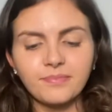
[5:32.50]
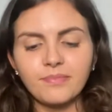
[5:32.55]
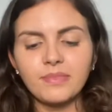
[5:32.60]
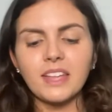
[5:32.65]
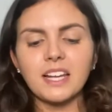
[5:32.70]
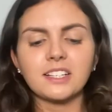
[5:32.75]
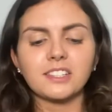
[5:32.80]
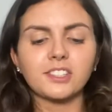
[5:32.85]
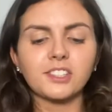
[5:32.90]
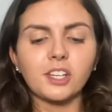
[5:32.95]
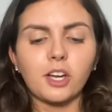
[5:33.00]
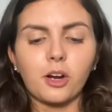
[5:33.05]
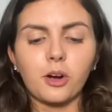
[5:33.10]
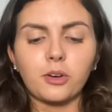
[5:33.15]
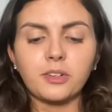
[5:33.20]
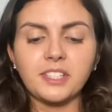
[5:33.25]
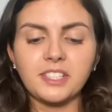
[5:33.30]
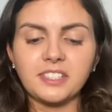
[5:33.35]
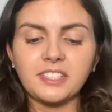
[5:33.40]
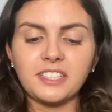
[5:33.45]
So
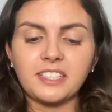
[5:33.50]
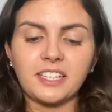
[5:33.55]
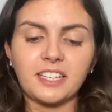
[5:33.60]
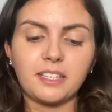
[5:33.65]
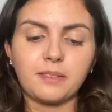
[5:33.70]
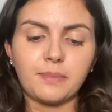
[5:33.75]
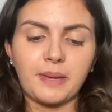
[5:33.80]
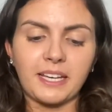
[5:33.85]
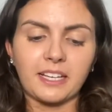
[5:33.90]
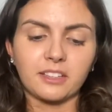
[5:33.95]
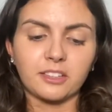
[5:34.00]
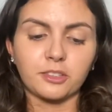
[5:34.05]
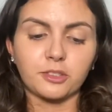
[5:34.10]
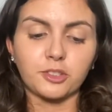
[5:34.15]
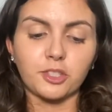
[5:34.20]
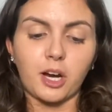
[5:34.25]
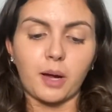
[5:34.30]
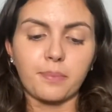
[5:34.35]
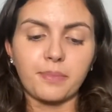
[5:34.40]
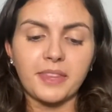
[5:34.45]
Disney did make a little
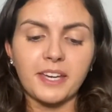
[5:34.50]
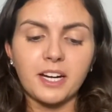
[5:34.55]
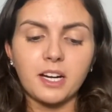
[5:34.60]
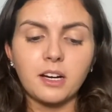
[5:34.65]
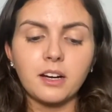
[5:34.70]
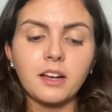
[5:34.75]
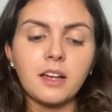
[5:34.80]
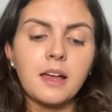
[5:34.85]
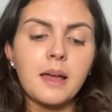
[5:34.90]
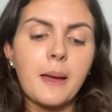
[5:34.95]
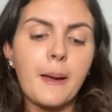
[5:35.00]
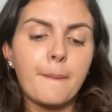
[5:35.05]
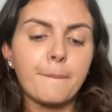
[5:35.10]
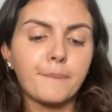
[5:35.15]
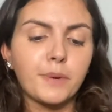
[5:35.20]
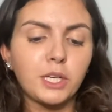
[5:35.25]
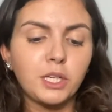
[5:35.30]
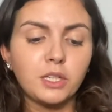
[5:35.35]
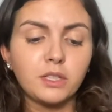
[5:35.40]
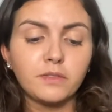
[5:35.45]
drop there,
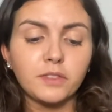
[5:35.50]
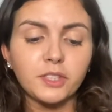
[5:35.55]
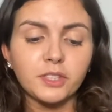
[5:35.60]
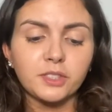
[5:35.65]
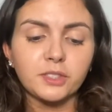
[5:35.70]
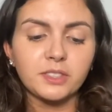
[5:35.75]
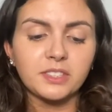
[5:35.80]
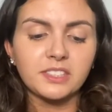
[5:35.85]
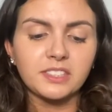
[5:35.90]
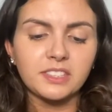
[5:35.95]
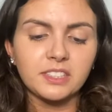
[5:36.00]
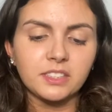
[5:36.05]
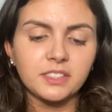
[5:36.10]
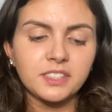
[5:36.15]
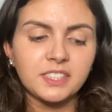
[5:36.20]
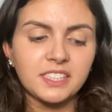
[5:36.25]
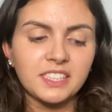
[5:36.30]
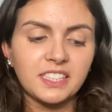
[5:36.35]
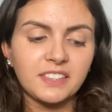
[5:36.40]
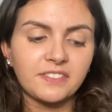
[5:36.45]
but Universal is still
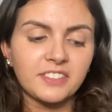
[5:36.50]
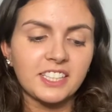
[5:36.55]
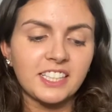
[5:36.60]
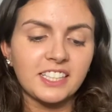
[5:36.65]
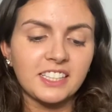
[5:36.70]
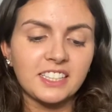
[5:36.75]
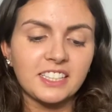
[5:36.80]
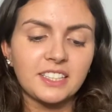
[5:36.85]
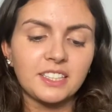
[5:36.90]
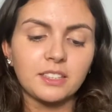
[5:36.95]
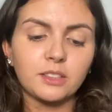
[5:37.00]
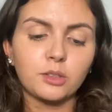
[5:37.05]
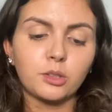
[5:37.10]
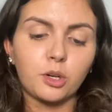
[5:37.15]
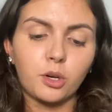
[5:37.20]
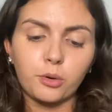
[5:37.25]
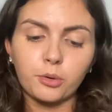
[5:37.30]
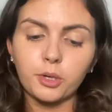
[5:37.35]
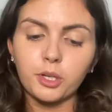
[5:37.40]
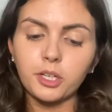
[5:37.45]
significantly
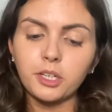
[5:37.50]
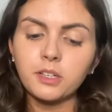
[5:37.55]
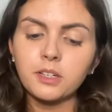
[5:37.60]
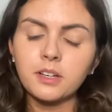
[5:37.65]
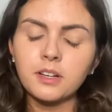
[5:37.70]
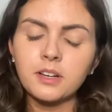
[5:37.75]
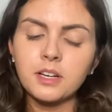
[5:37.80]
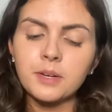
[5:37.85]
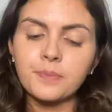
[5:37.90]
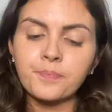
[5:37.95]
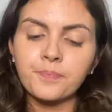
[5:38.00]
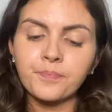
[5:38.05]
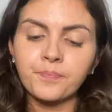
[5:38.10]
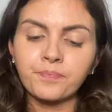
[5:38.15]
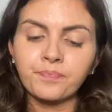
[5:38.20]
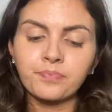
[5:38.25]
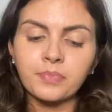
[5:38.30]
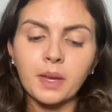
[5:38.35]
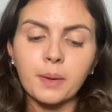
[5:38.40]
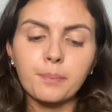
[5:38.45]
lower.
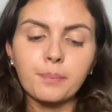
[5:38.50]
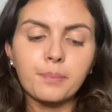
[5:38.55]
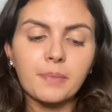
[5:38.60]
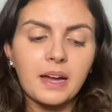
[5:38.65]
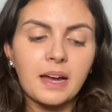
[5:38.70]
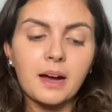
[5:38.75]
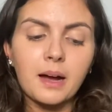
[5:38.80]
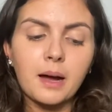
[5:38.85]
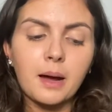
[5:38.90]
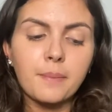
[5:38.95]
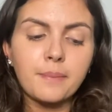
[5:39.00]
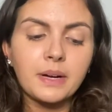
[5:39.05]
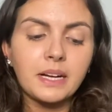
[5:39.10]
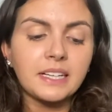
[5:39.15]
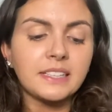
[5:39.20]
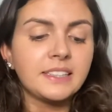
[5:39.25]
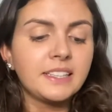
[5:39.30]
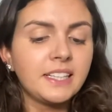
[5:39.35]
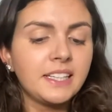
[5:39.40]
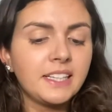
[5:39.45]

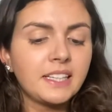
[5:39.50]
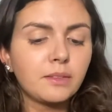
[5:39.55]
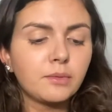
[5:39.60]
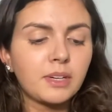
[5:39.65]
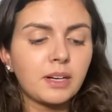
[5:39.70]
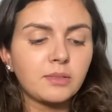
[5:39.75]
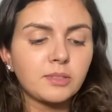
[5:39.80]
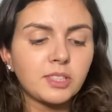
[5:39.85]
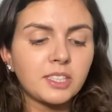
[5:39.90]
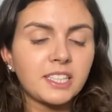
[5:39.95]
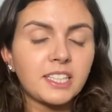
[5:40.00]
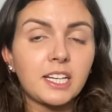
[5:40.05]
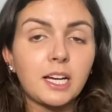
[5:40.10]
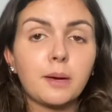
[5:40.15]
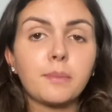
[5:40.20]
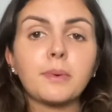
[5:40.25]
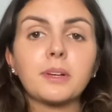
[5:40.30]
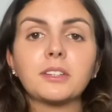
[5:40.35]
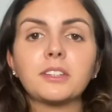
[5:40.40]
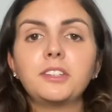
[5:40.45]
And then when I was looking
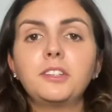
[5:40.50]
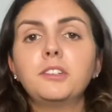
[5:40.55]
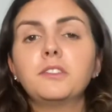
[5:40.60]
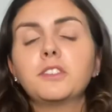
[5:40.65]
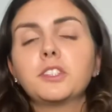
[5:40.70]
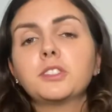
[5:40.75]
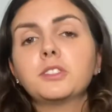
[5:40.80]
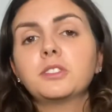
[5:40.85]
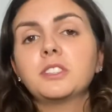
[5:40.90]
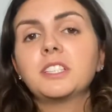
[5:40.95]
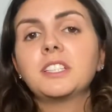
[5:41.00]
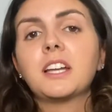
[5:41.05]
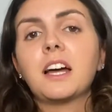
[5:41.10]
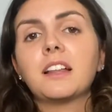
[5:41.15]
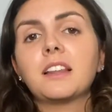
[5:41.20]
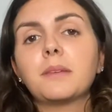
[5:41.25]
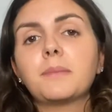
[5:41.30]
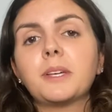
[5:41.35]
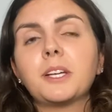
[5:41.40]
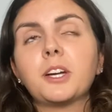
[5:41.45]
at, Universal did not
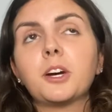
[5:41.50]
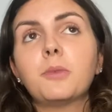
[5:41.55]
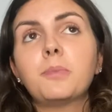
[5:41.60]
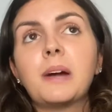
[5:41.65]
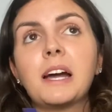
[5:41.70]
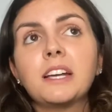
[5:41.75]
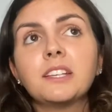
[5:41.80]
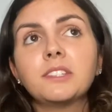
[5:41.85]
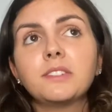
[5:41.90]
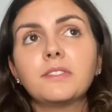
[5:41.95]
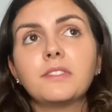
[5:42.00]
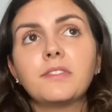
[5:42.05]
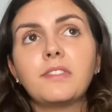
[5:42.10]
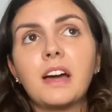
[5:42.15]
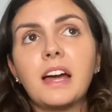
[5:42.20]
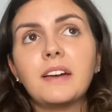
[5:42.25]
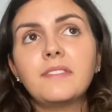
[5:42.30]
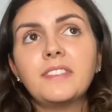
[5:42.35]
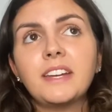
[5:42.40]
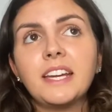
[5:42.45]
let me go past
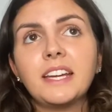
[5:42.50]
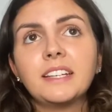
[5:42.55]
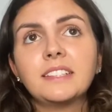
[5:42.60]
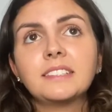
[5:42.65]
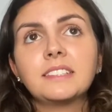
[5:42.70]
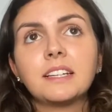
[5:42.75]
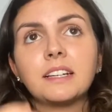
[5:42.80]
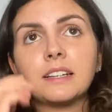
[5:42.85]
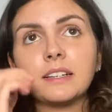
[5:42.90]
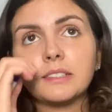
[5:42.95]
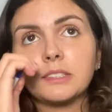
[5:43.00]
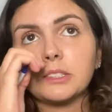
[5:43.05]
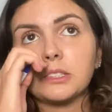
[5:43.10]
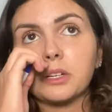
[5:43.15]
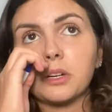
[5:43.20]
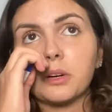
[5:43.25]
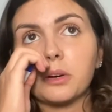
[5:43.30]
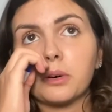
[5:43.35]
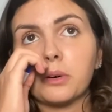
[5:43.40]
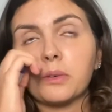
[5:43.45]
5 days,
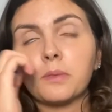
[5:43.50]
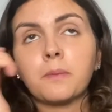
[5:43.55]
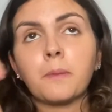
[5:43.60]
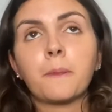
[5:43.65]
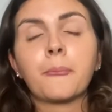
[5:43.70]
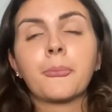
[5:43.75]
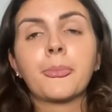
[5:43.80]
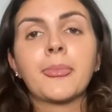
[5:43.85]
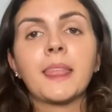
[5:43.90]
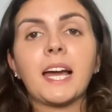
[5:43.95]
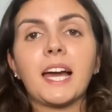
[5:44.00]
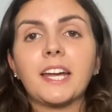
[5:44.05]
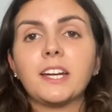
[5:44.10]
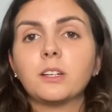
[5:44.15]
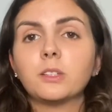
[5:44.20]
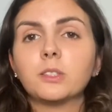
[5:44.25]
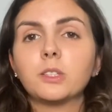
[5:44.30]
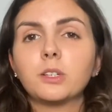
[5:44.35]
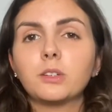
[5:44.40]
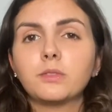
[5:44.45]
so I
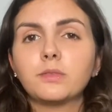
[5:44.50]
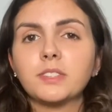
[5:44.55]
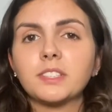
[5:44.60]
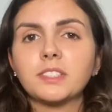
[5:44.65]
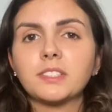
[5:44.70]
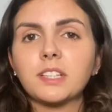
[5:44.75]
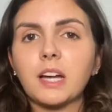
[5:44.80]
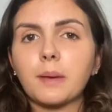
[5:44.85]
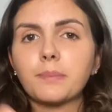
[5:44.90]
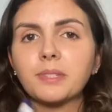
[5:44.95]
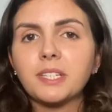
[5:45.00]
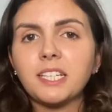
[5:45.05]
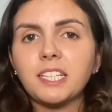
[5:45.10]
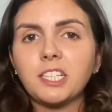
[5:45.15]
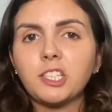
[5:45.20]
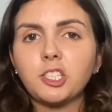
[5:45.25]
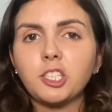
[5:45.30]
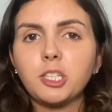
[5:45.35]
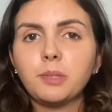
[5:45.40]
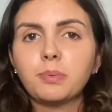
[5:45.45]
don't know if it stops getting
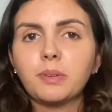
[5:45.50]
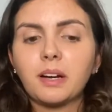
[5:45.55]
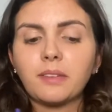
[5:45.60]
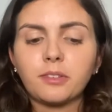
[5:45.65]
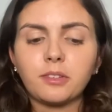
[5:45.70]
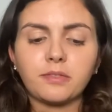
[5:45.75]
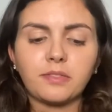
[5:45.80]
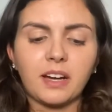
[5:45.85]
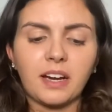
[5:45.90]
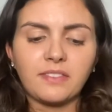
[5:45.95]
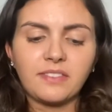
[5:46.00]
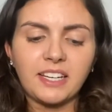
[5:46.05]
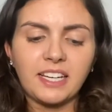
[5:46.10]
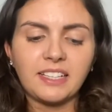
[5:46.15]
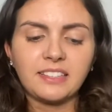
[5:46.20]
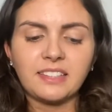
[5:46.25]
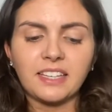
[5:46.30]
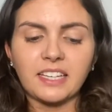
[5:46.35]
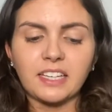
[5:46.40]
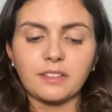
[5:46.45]
cheaper after 5
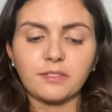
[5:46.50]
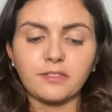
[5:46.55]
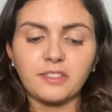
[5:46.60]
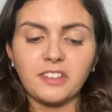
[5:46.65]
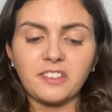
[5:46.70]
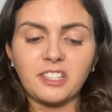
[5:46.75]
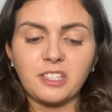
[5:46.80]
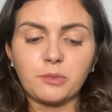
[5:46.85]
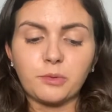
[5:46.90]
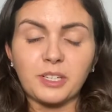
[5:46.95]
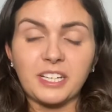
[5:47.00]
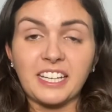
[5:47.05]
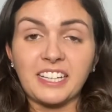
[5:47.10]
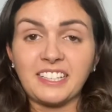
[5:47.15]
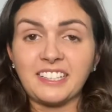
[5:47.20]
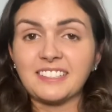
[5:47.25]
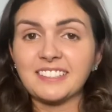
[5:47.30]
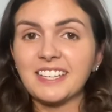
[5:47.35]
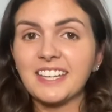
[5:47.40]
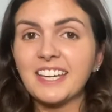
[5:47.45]
days, like if $51.80
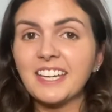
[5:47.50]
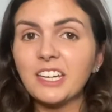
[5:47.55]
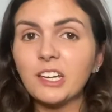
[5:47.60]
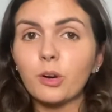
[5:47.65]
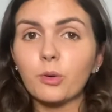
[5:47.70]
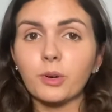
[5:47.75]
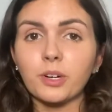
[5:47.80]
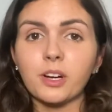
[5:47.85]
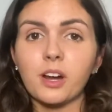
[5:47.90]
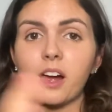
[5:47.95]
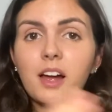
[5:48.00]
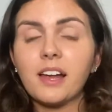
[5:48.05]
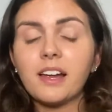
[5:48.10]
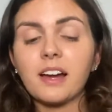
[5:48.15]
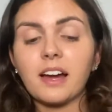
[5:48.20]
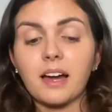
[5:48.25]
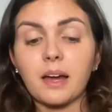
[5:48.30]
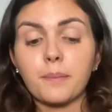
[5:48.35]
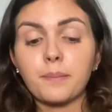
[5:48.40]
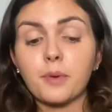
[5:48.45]
is it or not.
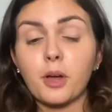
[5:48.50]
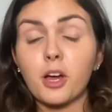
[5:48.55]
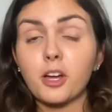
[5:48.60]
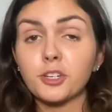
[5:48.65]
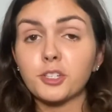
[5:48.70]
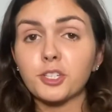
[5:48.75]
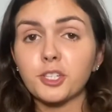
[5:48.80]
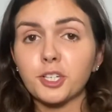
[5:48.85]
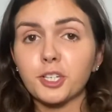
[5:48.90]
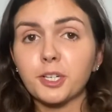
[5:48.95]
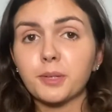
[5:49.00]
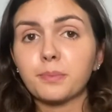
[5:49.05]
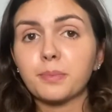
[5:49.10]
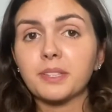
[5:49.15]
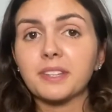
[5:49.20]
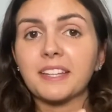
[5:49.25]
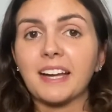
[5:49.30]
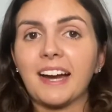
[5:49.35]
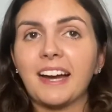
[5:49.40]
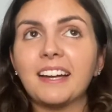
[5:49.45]
I'm not sure,
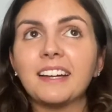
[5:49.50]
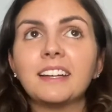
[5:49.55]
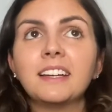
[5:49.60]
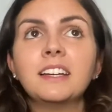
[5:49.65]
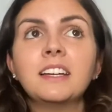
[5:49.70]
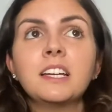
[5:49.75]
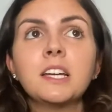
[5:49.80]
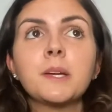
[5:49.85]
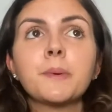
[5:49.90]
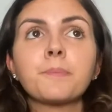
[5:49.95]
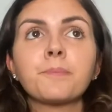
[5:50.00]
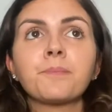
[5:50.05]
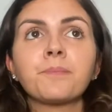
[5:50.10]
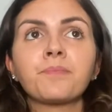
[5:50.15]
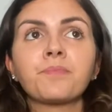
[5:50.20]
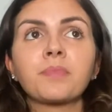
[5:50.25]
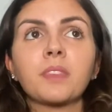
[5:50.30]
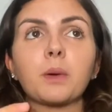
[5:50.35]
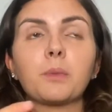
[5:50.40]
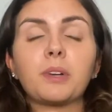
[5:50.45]
but that,
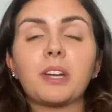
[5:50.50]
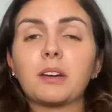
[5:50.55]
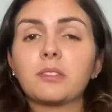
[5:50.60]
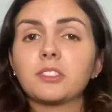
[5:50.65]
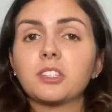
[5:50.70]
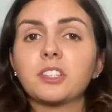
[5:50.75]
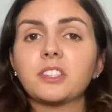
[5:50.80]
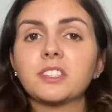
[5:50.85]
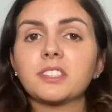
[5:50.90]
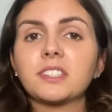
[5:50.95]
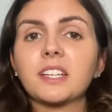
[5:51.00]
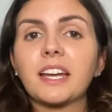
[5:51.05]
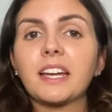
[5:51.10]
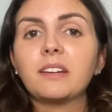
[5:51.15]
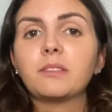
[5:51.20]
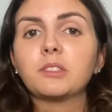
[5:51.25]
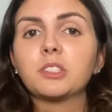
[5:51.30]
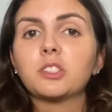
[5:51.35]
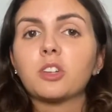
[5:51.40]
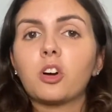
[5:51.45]
when I was on the site,
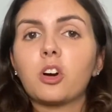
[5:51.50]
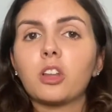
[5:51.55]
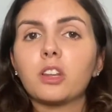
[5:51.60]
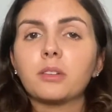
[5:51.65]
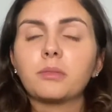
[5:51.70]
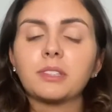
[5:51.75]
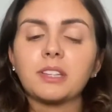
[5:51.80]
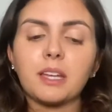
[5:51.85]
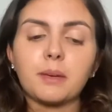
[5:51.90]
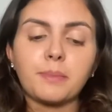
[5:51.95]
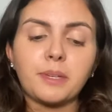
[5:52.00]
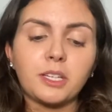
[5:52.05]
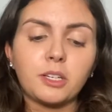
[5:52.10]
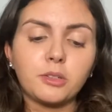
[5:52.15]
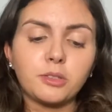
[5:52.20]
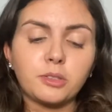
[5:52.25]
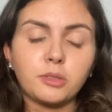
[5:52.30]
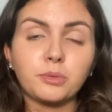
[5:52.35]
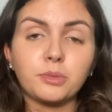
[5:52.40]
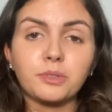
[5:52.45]
was all it would let me go
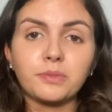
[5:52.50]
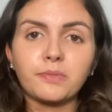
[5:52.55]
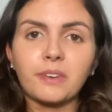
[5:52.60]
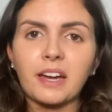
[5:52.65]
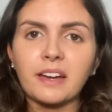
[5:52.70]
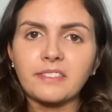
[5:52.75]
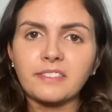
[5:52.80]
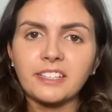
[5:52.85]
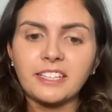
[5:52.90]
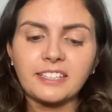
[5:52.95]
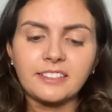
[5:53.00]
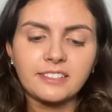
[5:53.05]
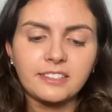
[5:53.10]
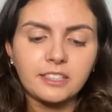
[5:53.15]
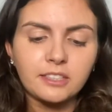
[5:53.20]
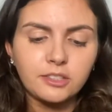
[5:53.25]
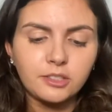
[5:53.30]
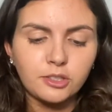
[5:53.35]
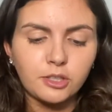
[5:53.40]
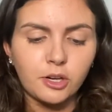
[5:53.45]
to was 5 days.
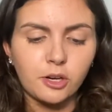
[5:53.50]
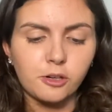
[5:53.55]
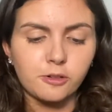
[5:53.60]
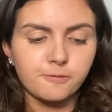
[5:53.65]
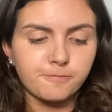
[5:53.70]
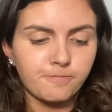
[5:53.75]
So